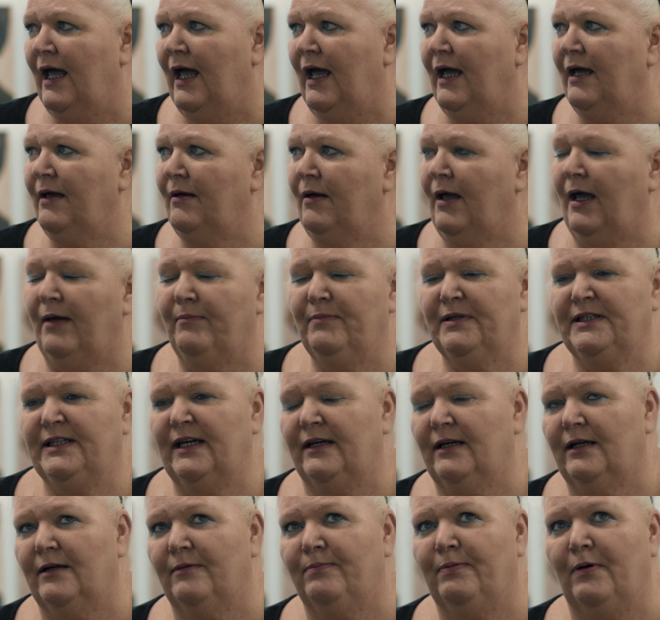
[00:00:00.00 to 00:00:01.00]
In
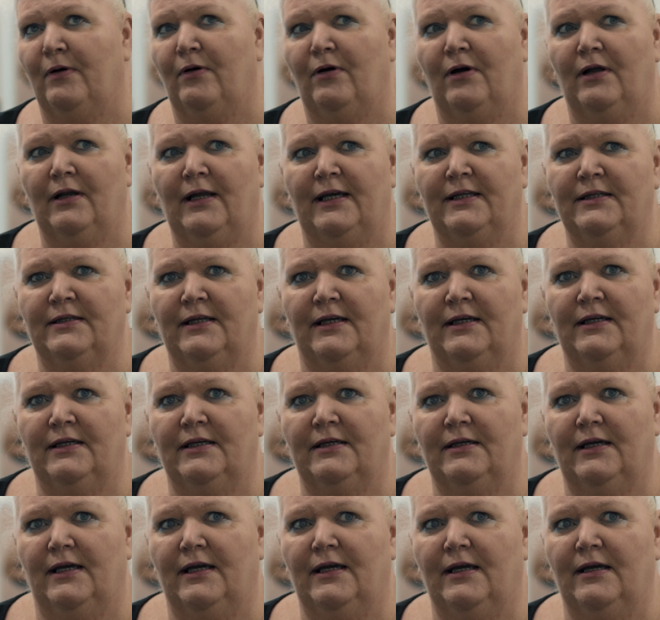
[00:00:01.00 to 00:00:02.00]
particular, Paul, I
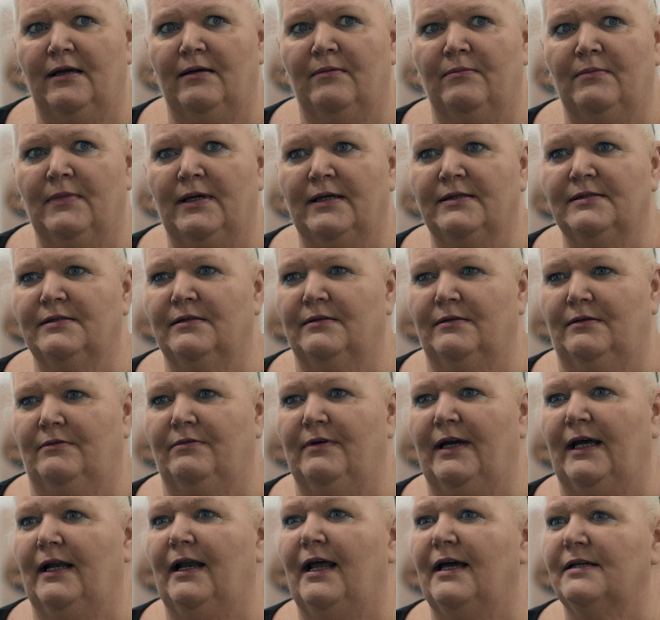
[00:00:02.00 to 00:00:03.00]
think, is a
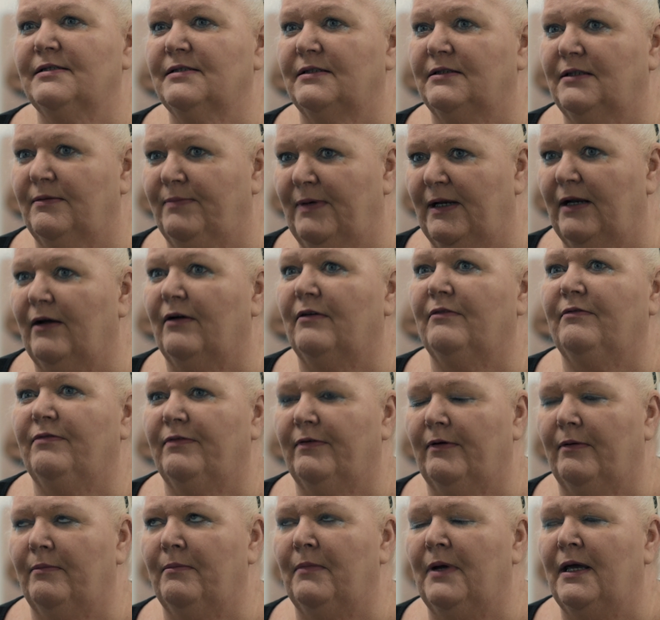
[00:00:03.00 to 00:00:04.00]
great lesson to be learned
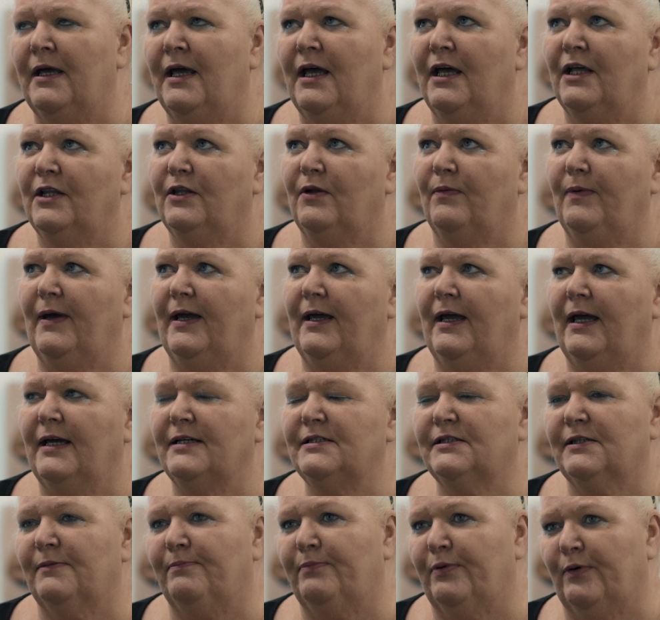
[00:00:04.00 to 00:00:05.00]
from the way
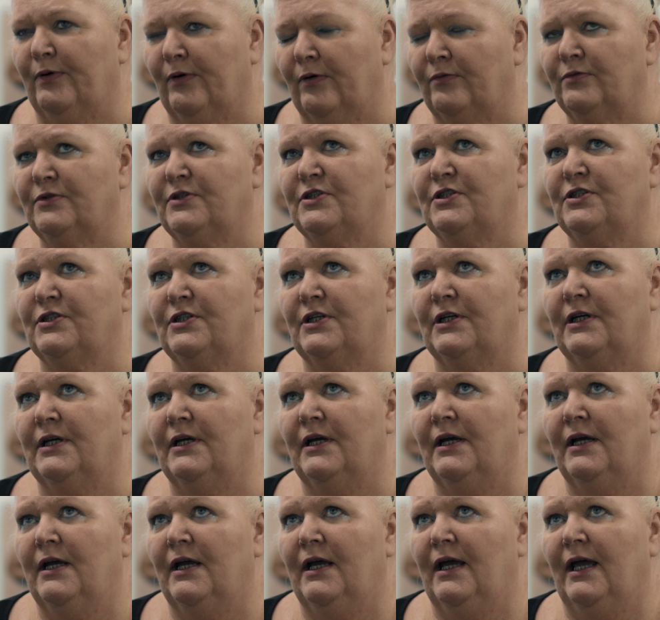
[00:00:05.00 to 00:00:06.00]
his approach
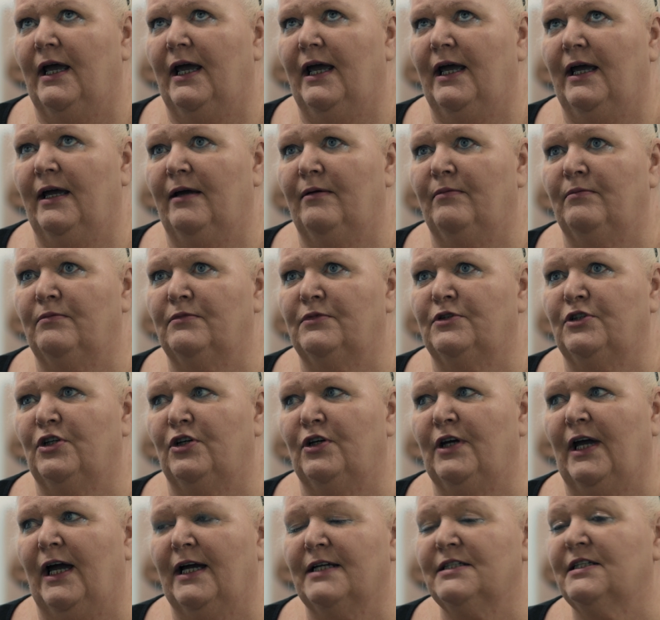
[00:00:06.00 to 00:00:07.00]

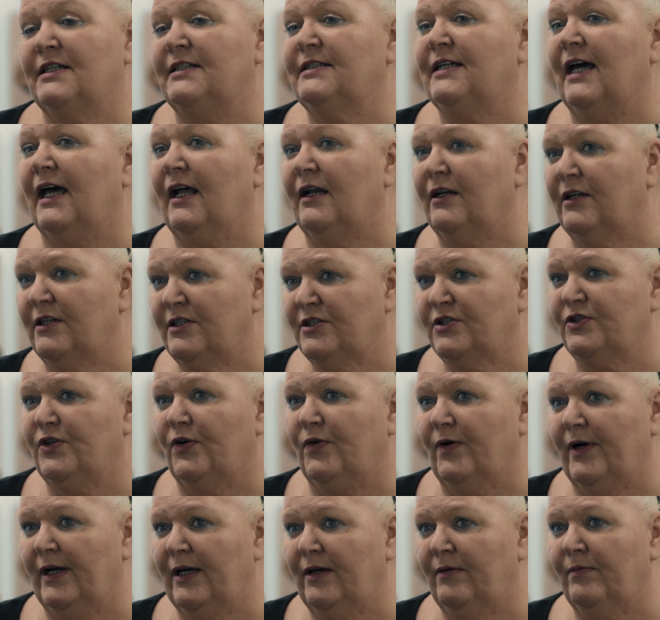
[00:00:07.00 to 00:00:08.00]
to actually telling a
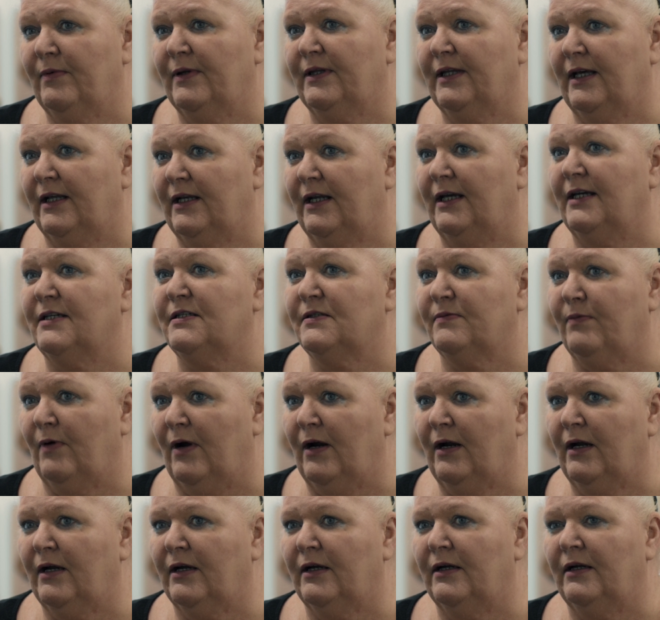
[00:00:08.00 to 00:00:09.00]
story within his
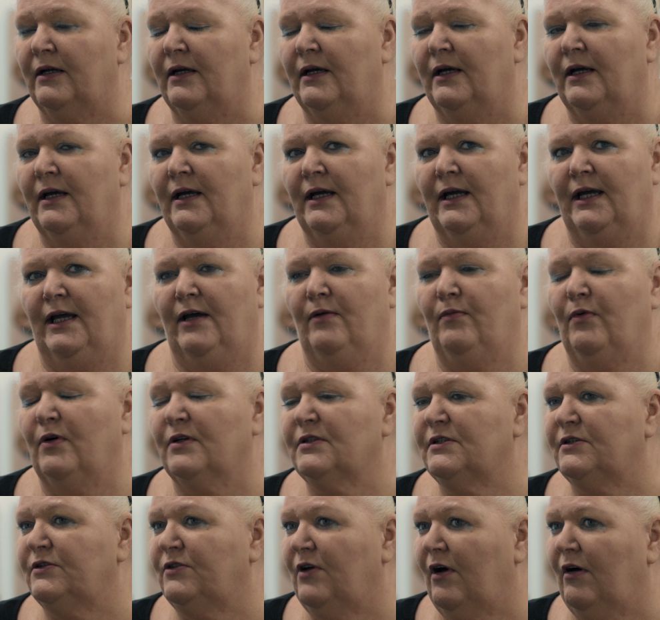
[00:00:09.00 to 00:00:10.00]
work. It
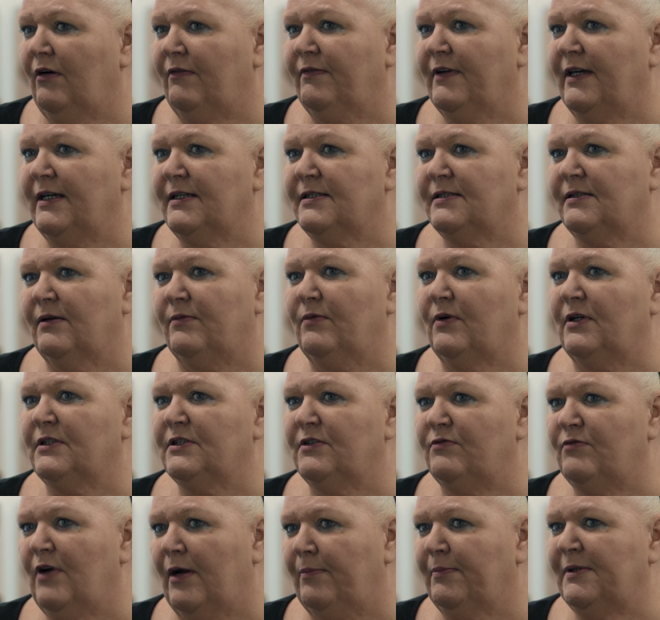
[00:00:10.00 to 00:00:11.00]
wasn't obvious, it
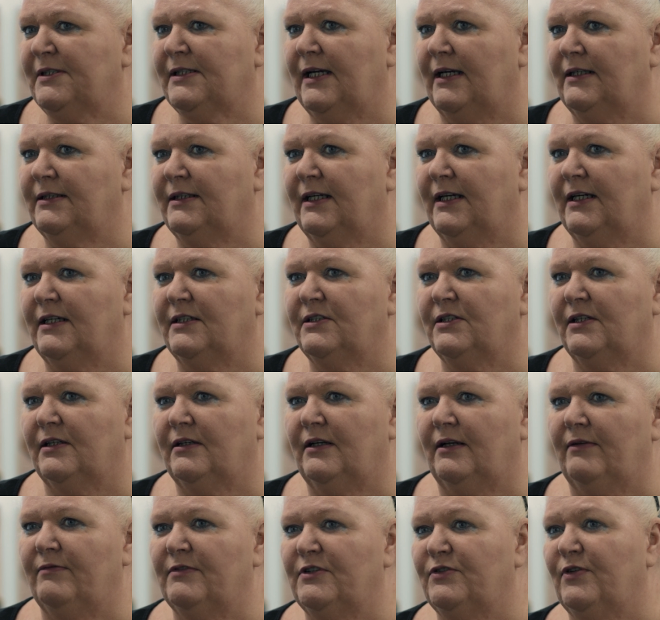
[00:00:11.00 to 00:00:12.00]
wasn't
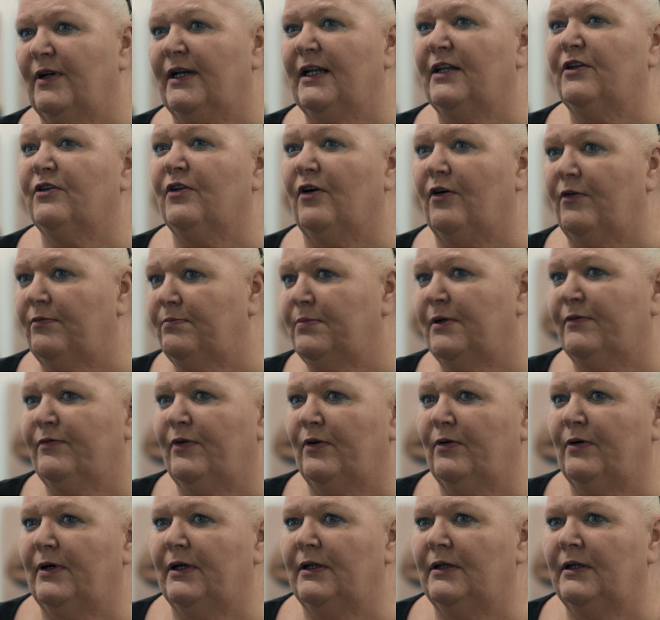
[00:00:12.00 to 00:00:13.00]
representational, it was really
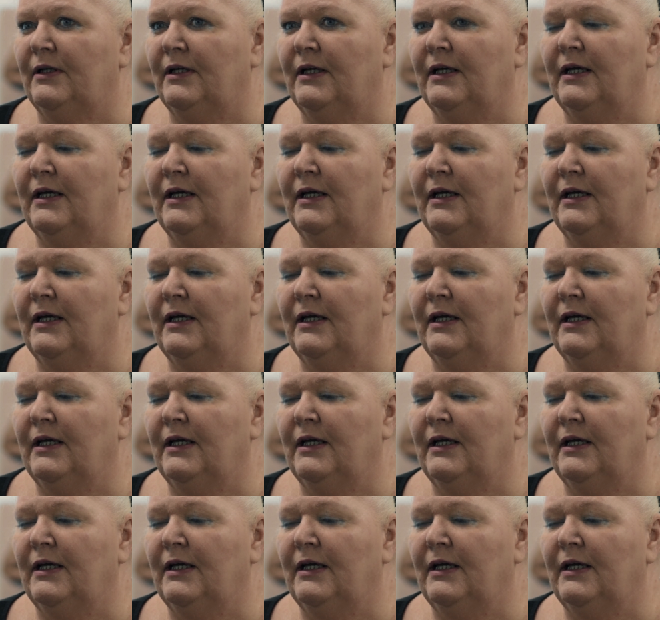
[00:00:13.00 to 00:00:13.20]
thought-provoking.